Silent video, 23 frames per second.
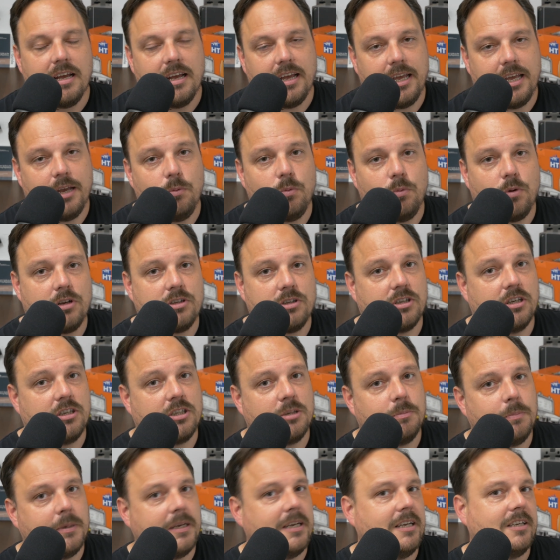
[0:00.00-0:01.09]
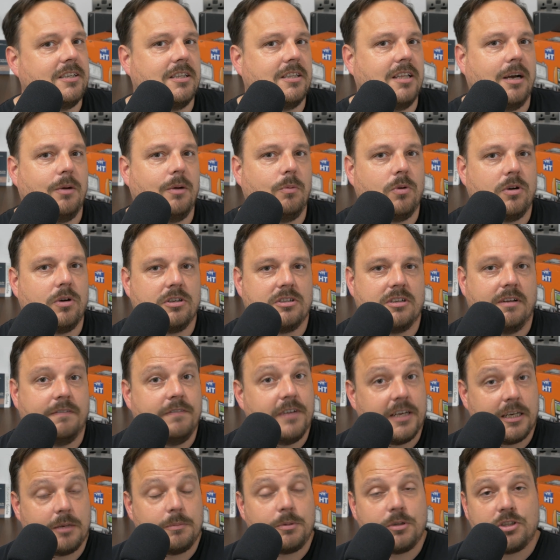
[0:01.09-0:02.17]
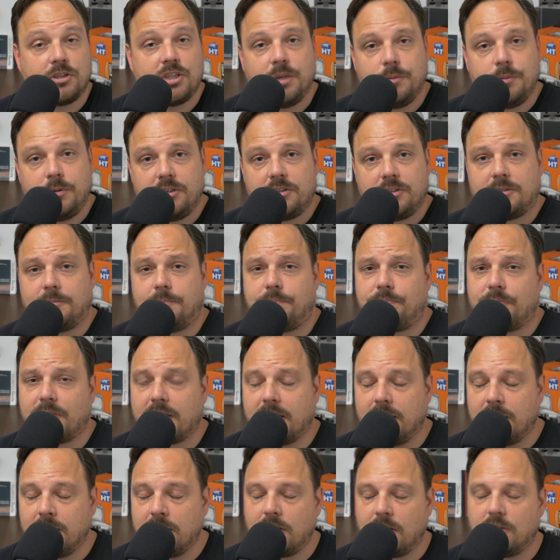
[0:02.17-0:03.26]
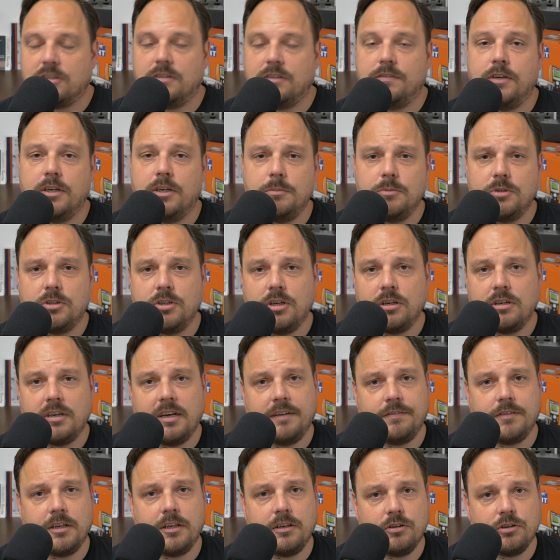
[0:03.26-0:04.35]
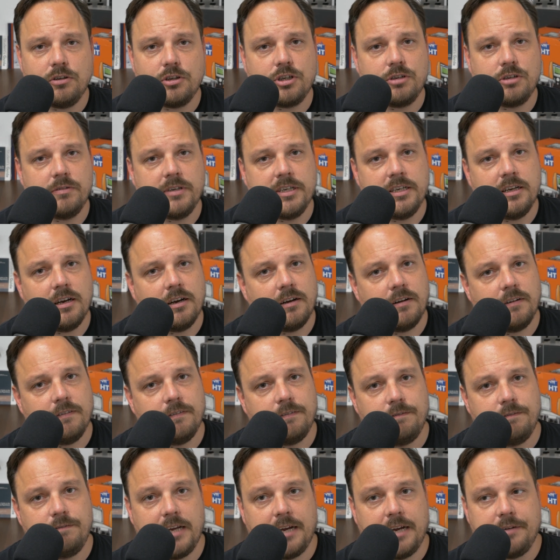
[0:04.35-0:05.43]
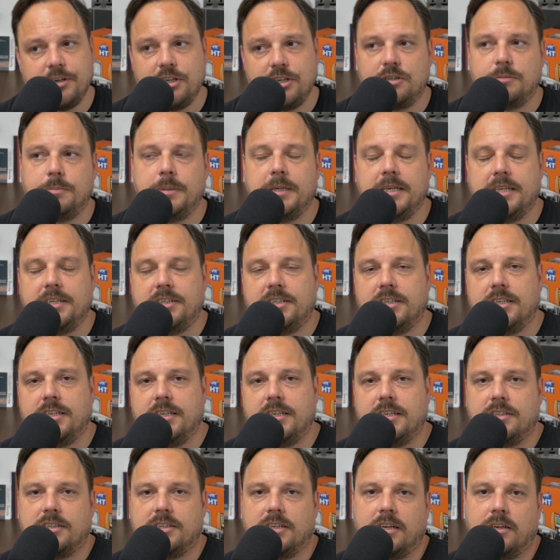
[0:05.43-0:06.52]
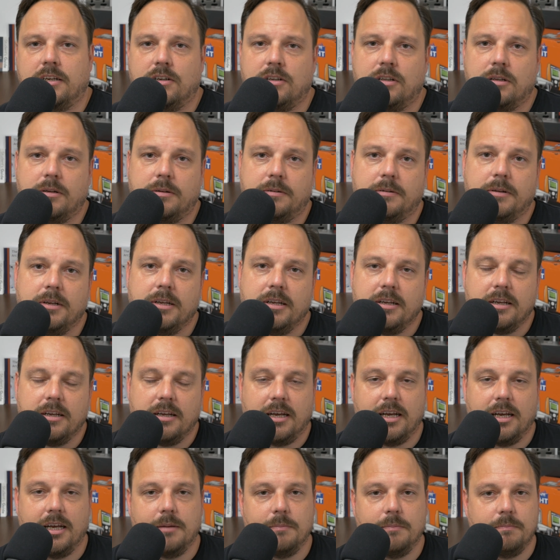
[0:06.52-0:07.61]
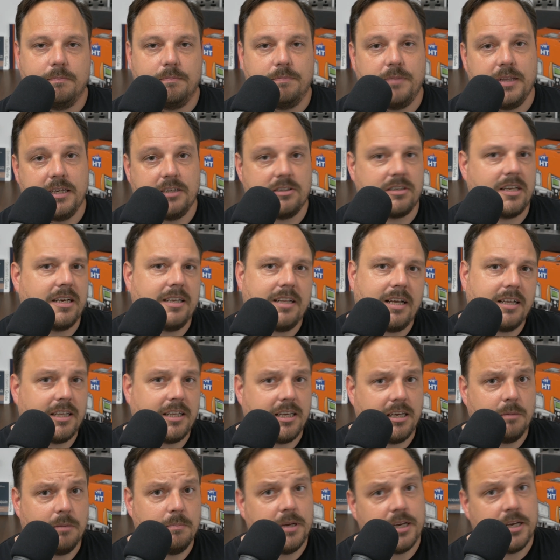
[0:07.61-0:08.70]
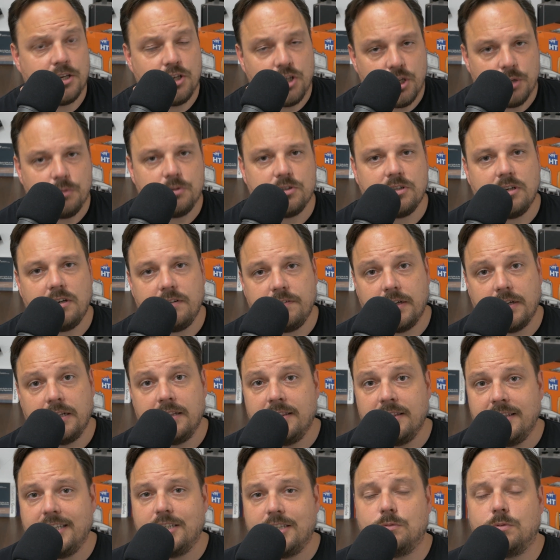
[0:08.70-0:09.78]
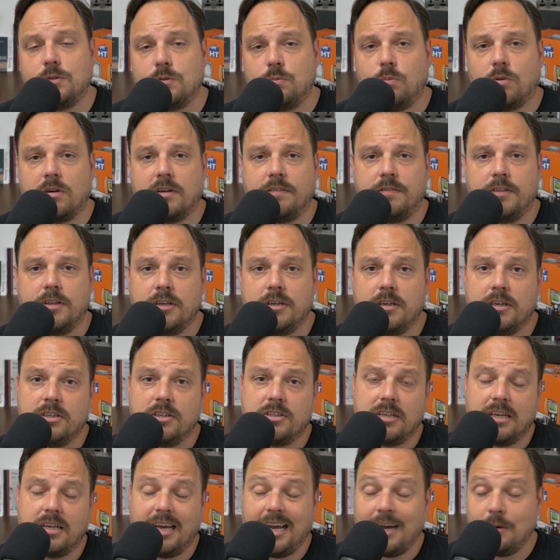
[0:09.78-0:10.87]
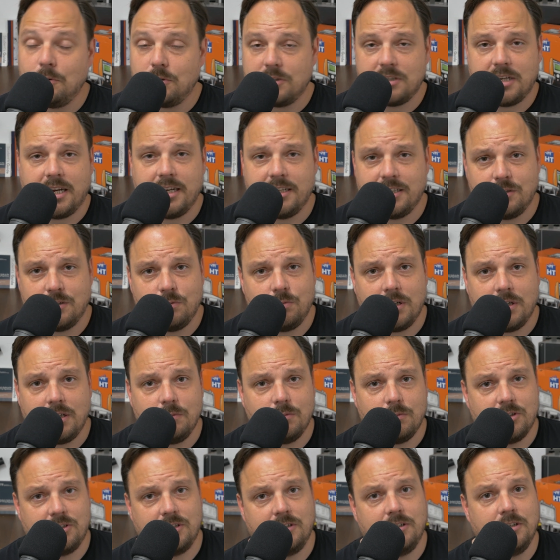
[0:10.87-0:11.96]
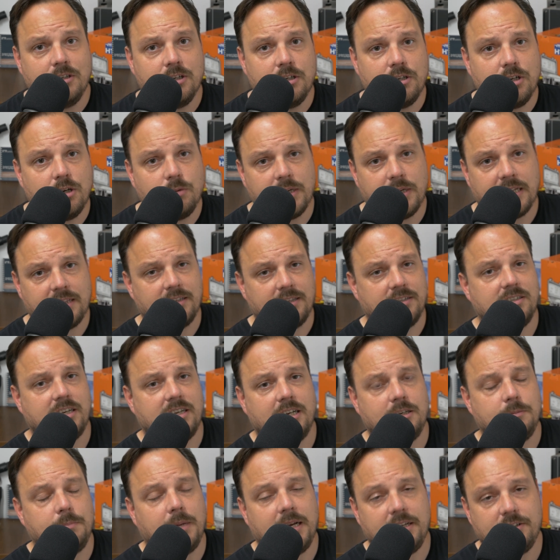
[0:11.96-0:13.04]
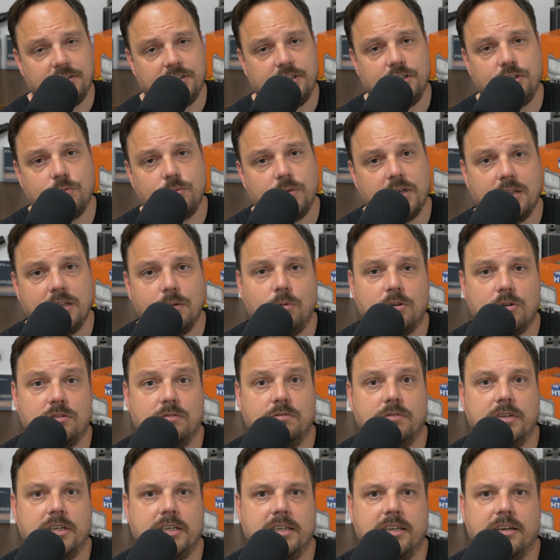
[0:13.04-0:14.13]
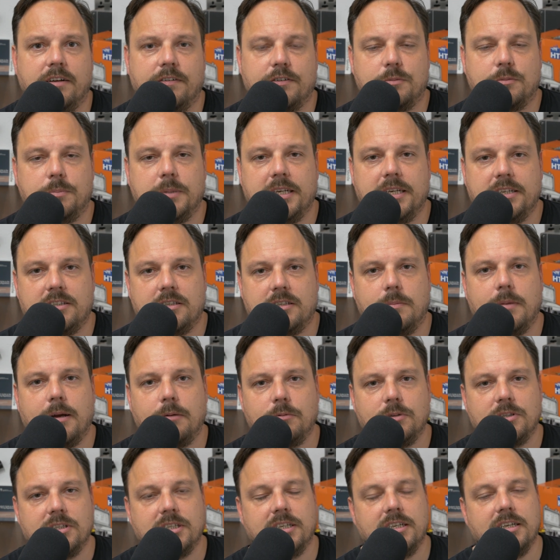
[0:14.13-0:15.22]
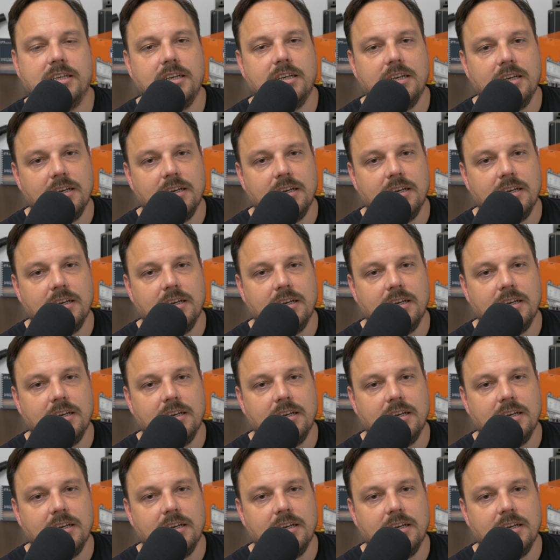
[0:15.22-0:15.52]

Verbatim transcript: It was a space that was available to us. Lots of homes don't have the luxury of garage spaces and other um, things like that that you can make use of. And this was one of those. Outside as well was a no-no. We had the side passage where there wasn't really enough space to mount it